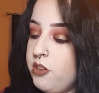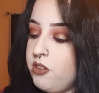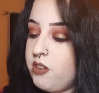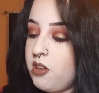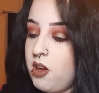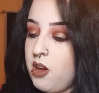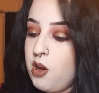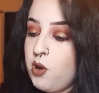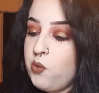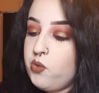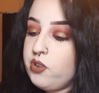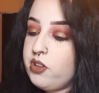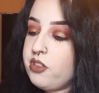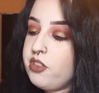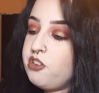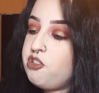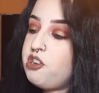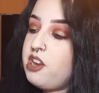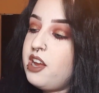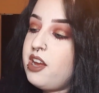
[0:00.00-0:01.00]
So we've got the
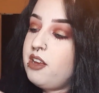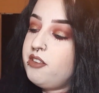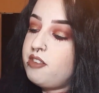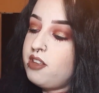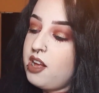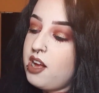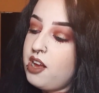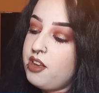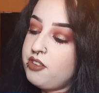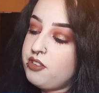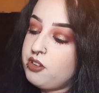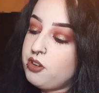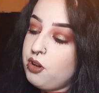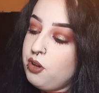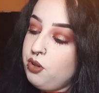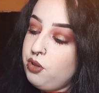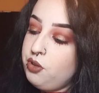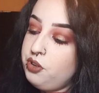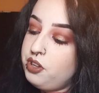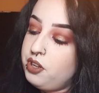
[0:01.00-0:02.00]
shades Ice
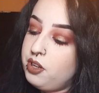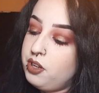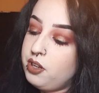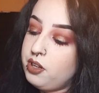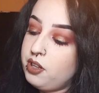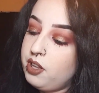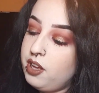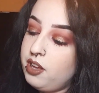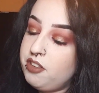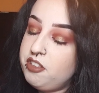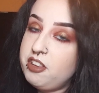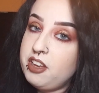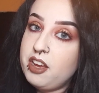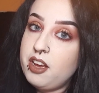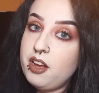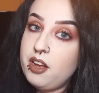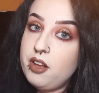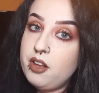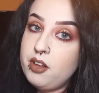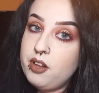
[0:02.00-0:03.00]
Cold,
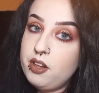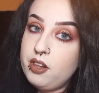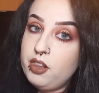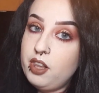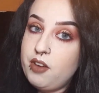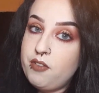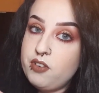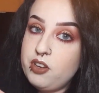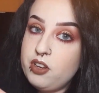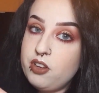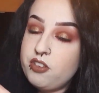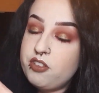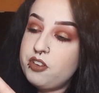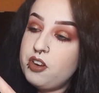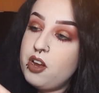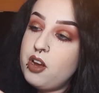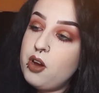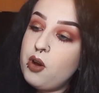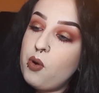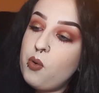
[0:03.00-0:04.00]
Glacier, Lavender
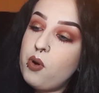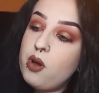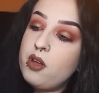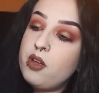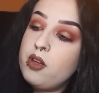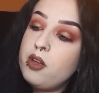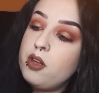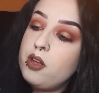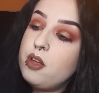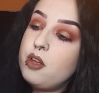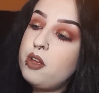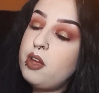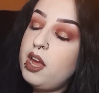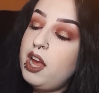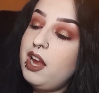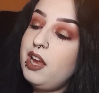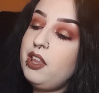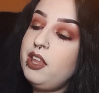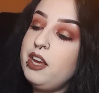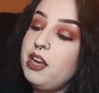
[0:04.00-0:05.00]
Snow,
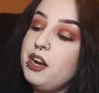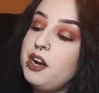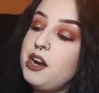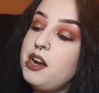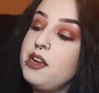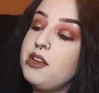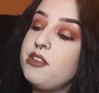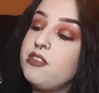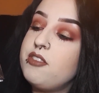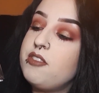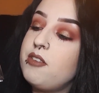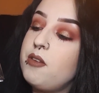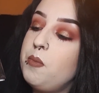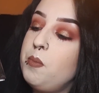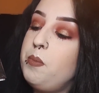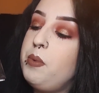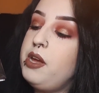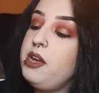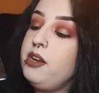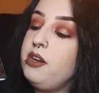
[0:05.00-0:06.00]
Alien Ice,
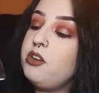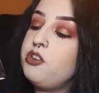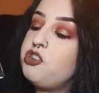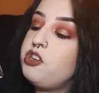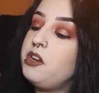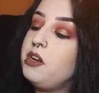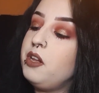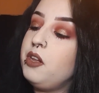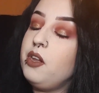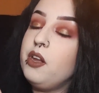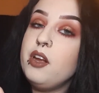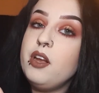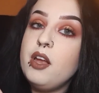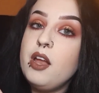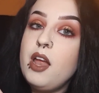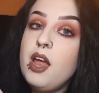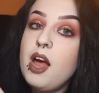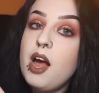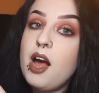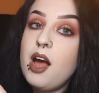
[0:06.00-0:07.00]
Pink Chill,
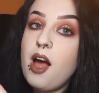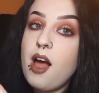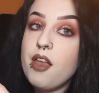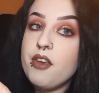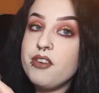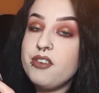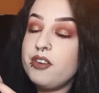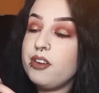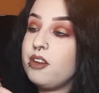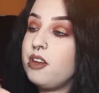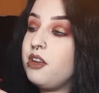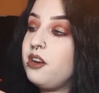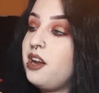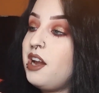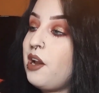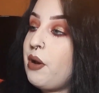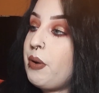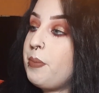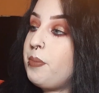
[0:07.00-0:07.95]
and Canary